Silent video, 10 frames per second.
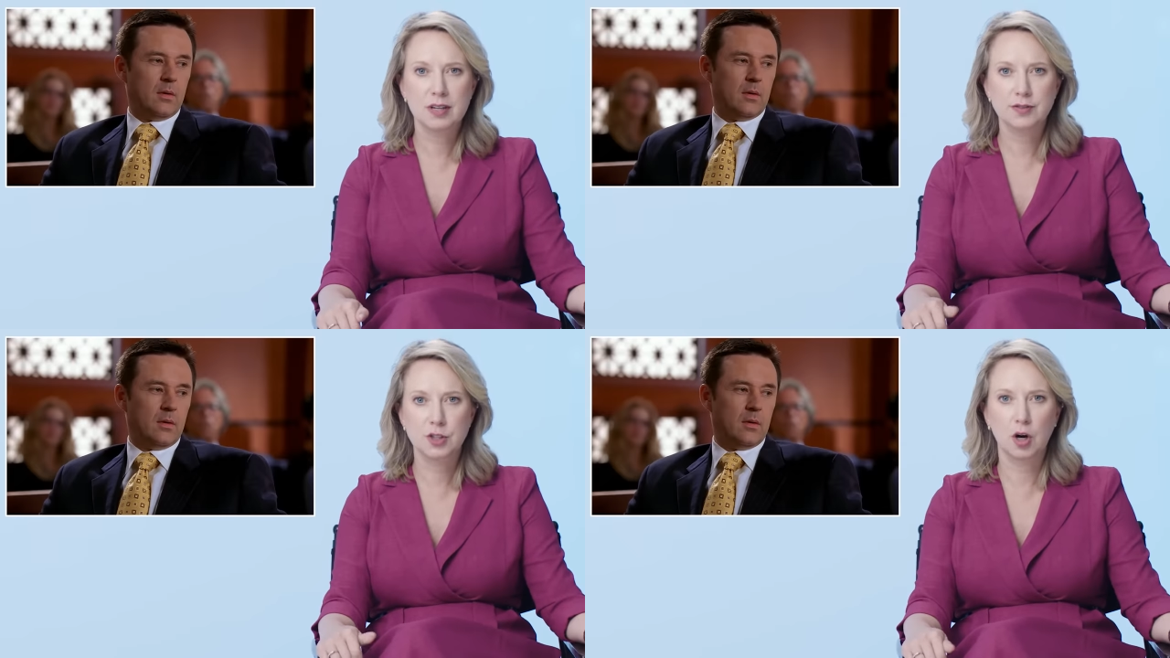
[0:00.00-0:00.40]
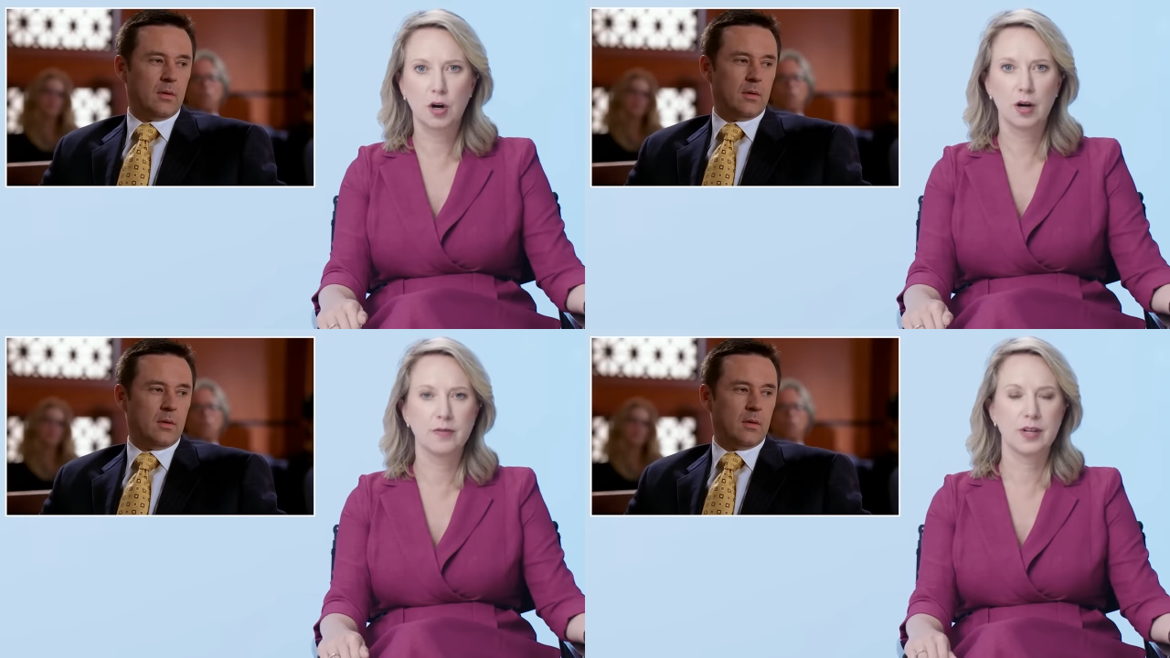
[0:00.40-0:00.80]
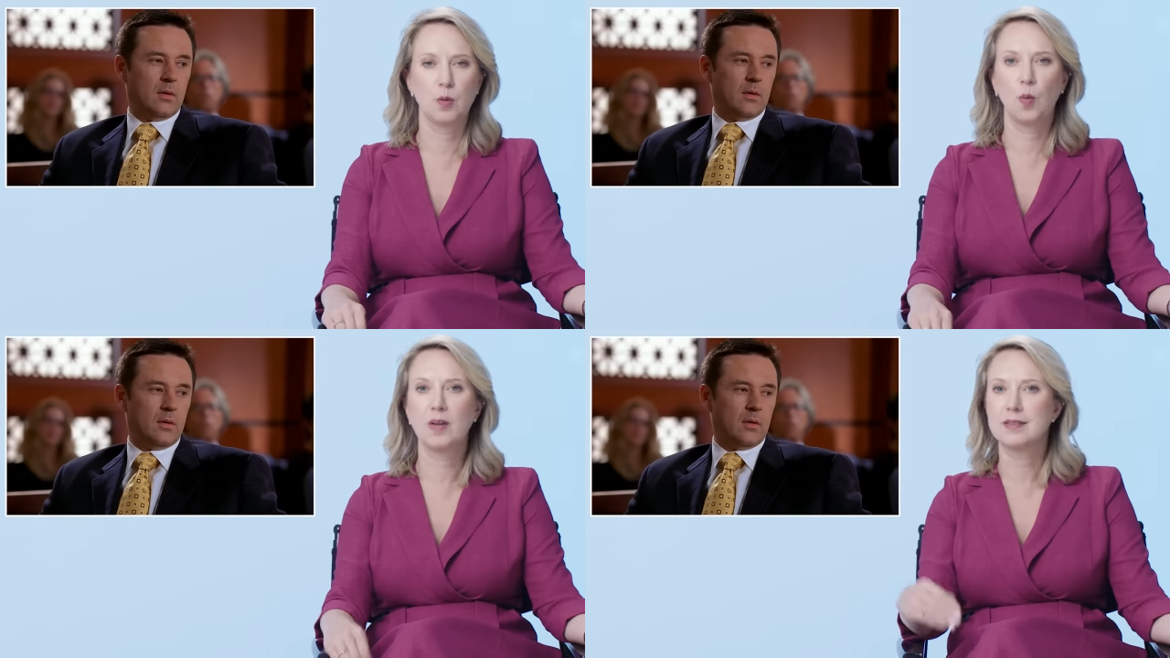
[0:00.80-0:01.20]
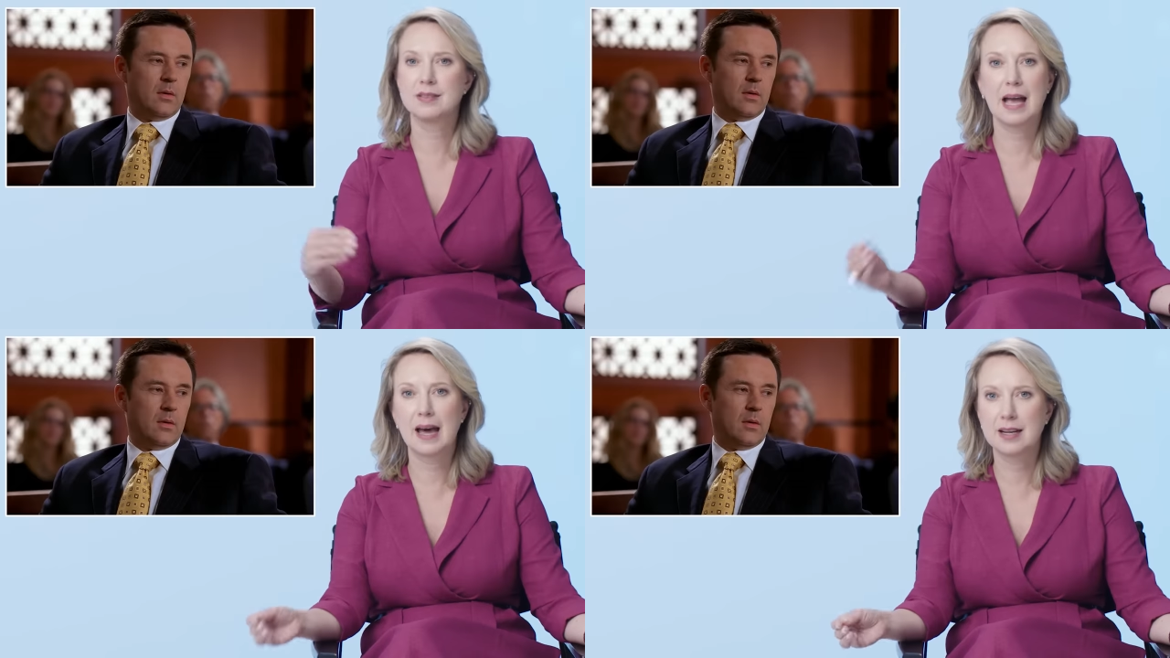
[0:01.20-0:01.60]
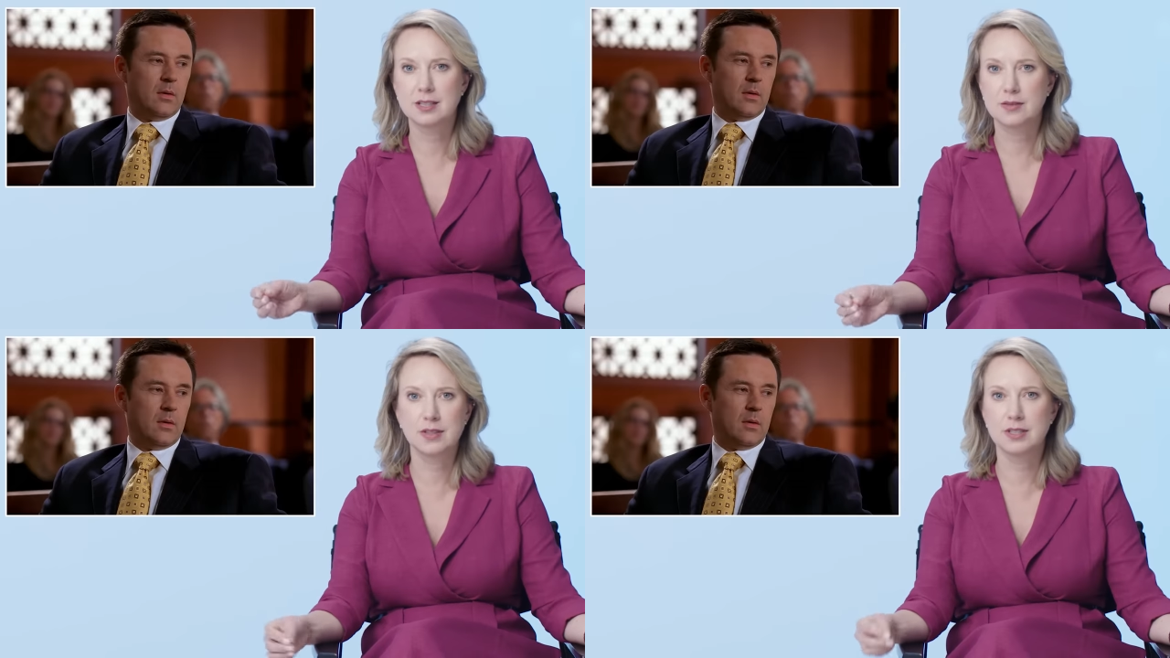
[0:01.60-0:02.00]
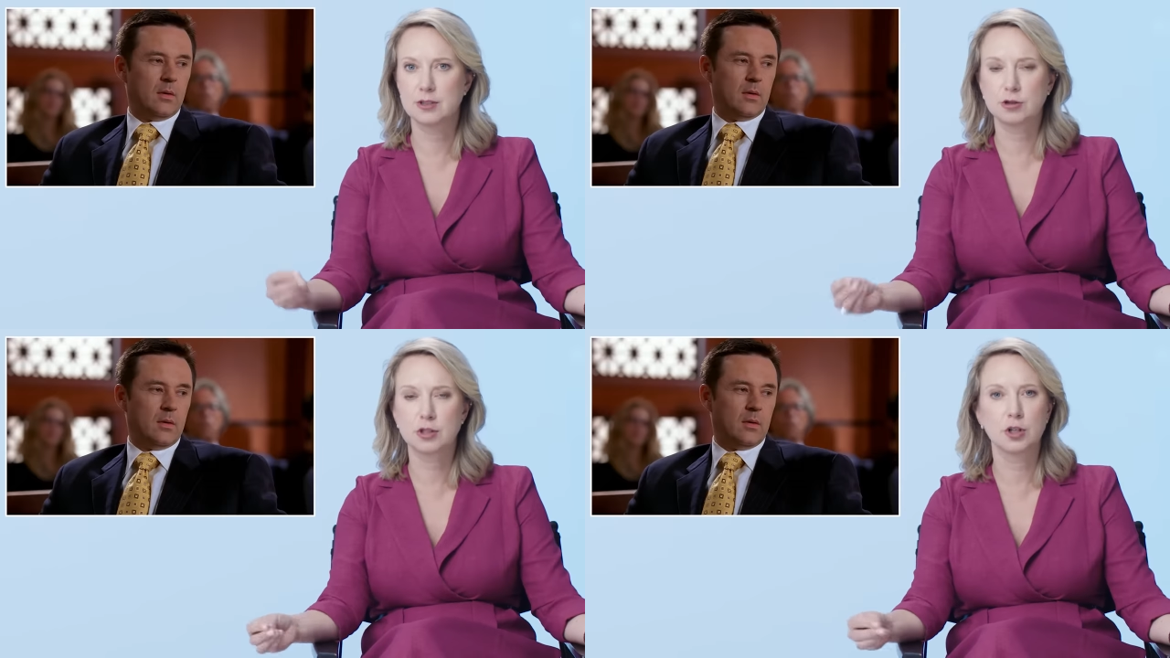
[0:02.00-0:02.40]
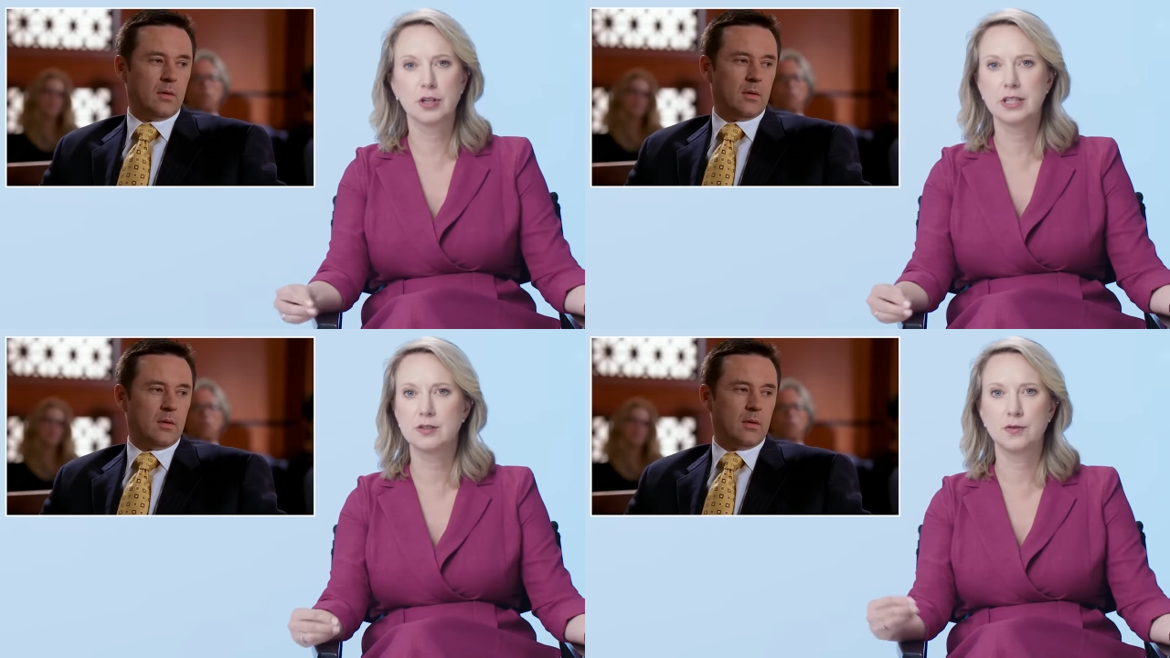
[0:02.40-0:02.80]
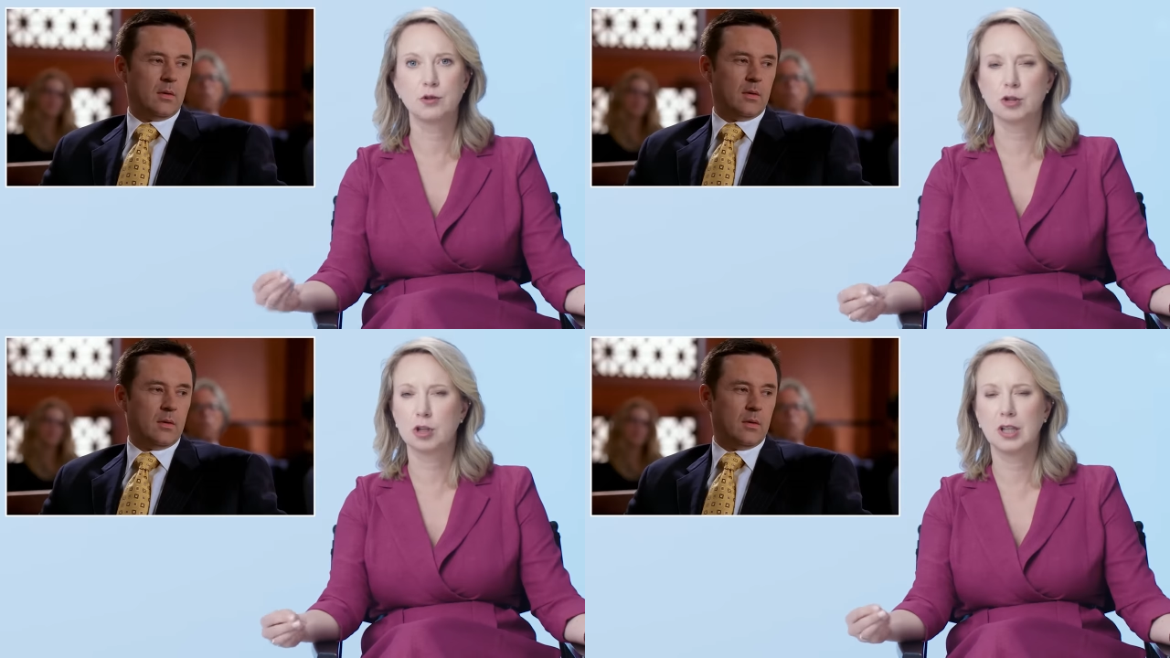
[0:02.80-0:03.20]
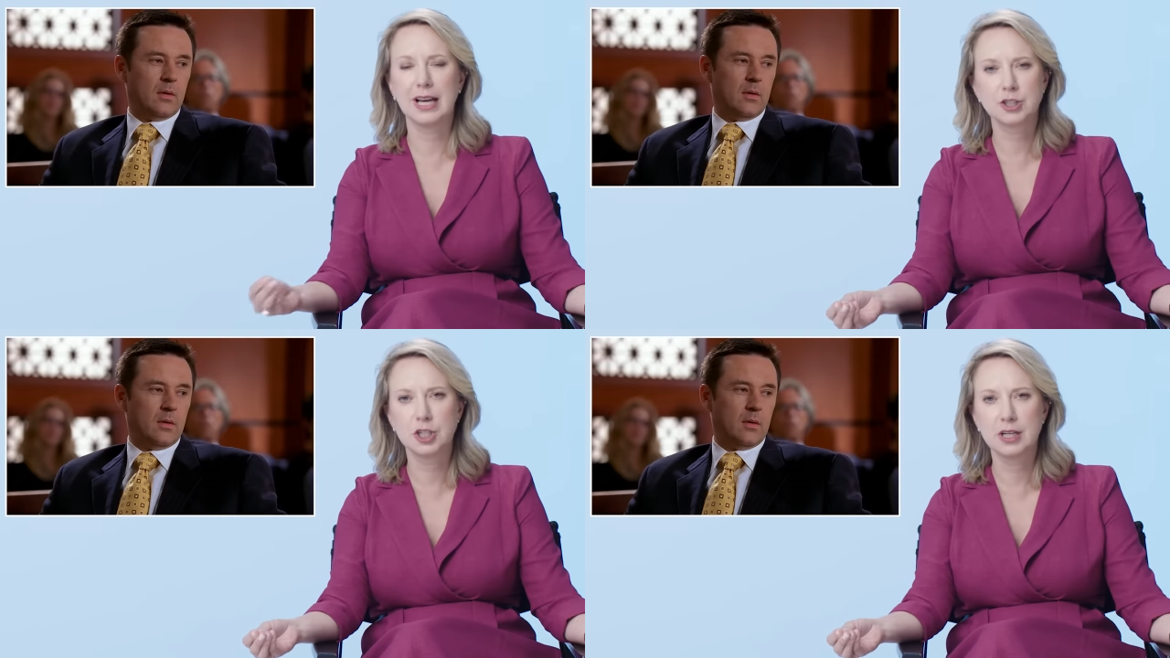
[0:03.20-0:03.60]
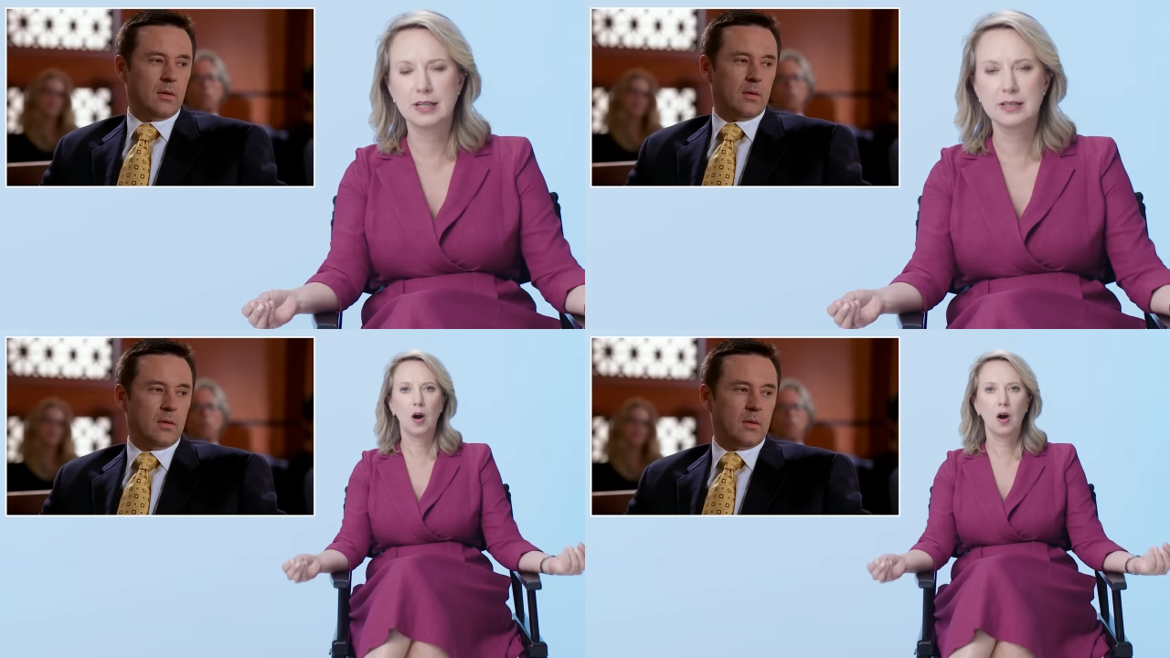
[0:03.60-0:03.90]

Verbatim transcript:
Speaker 1: starved and what the status of the district attorney's future election is,